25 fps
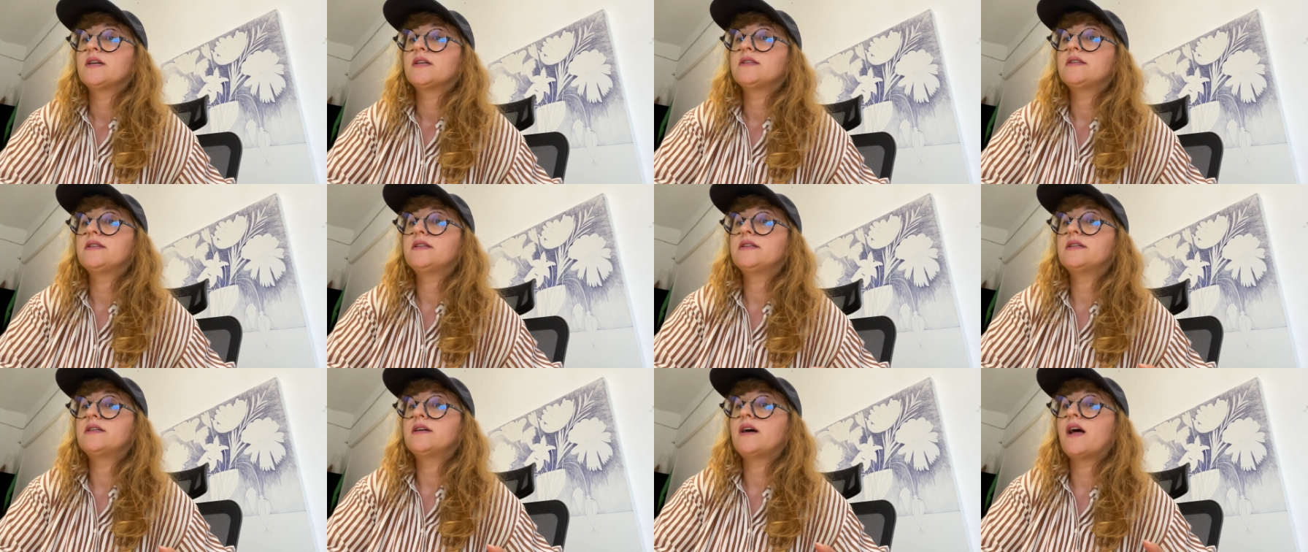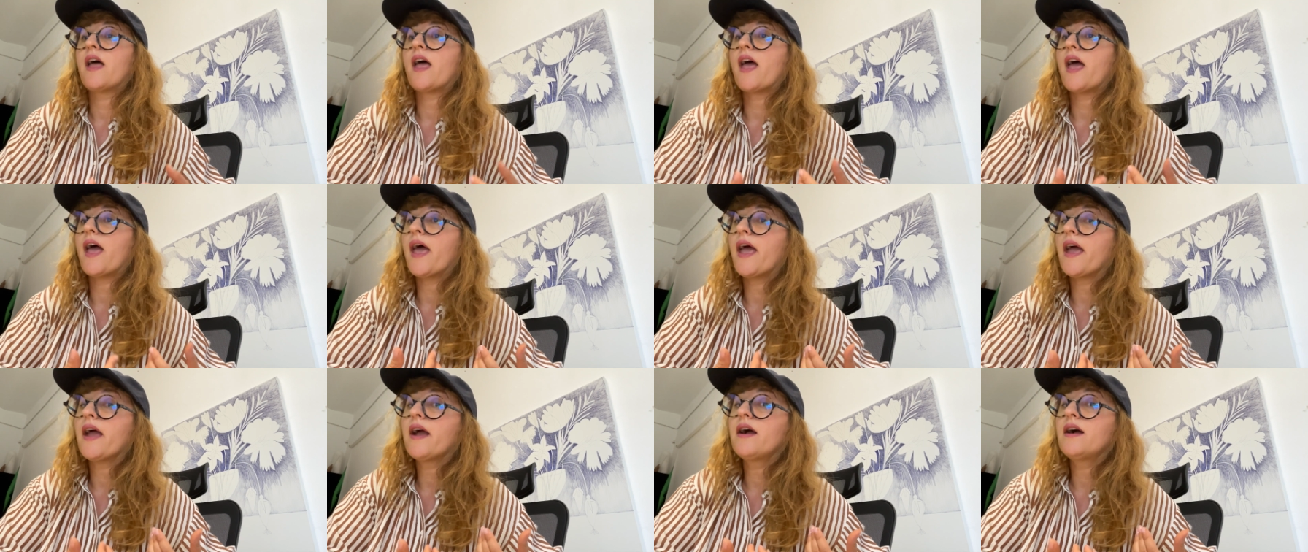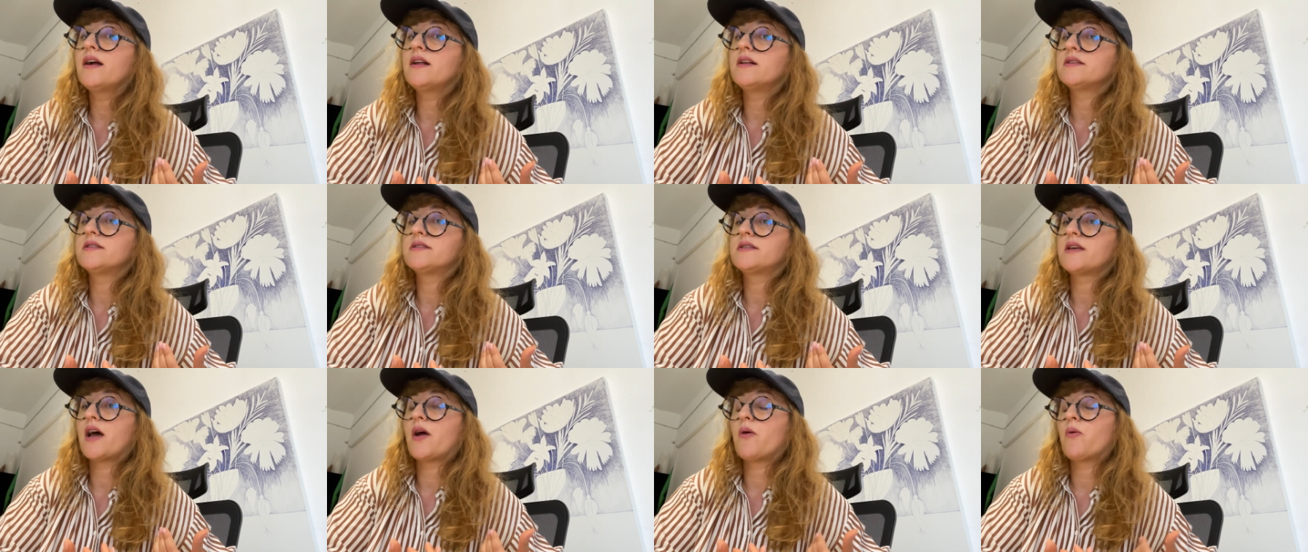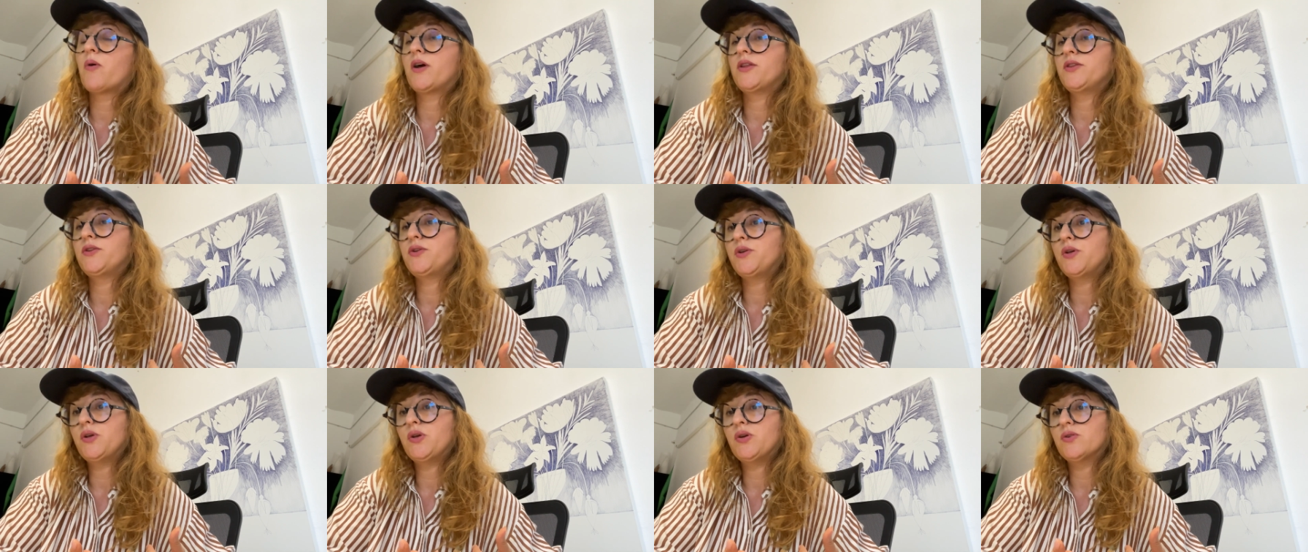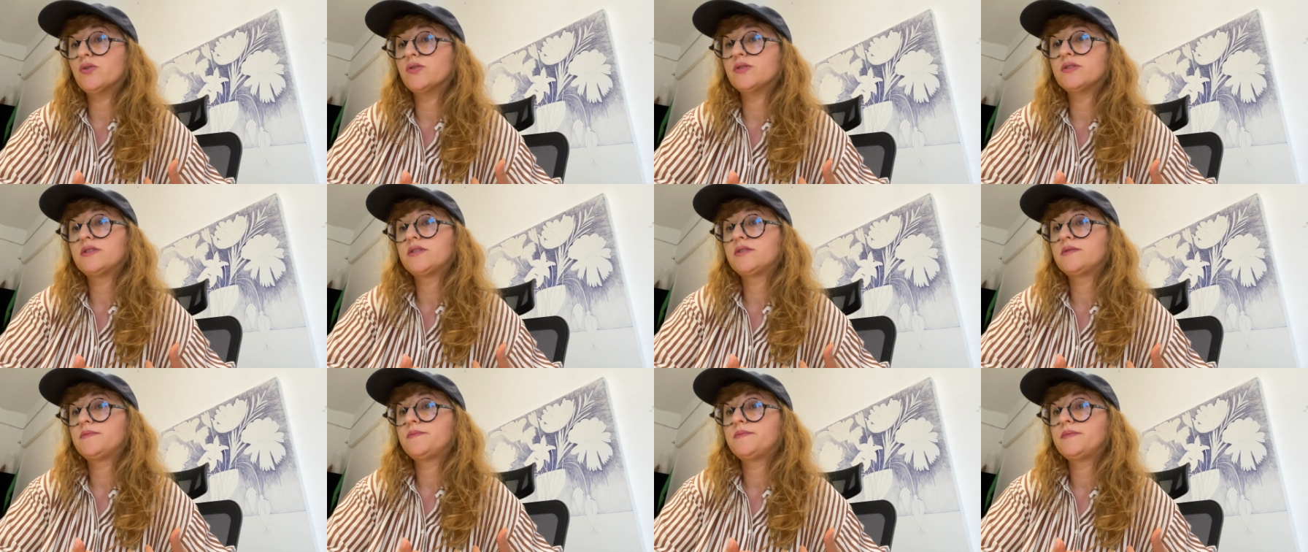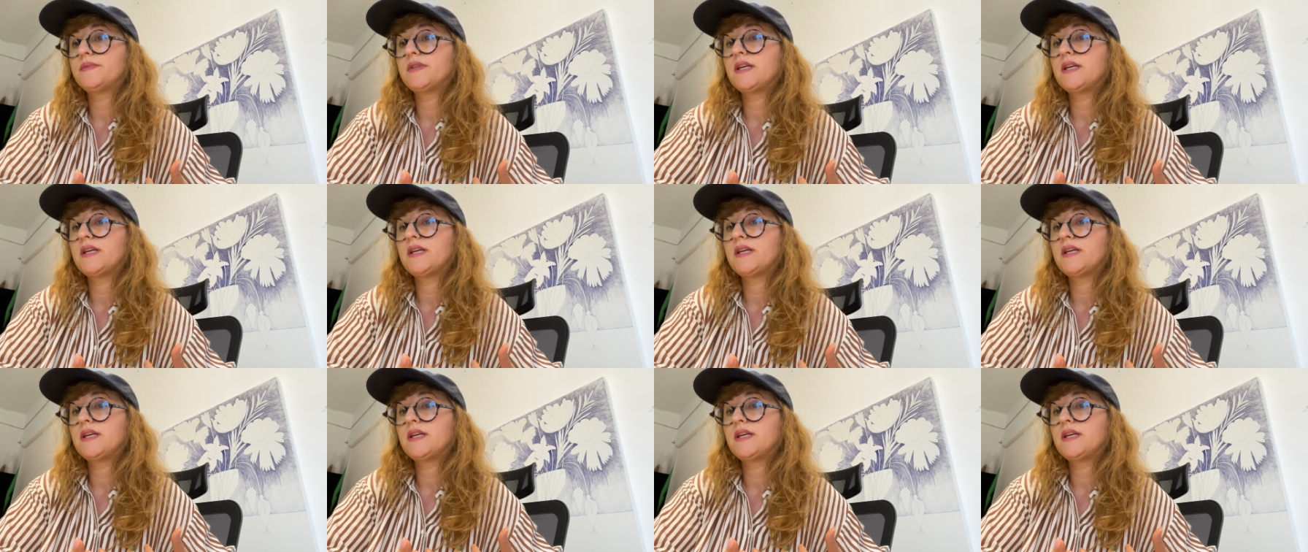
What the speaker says: the angles I want to use.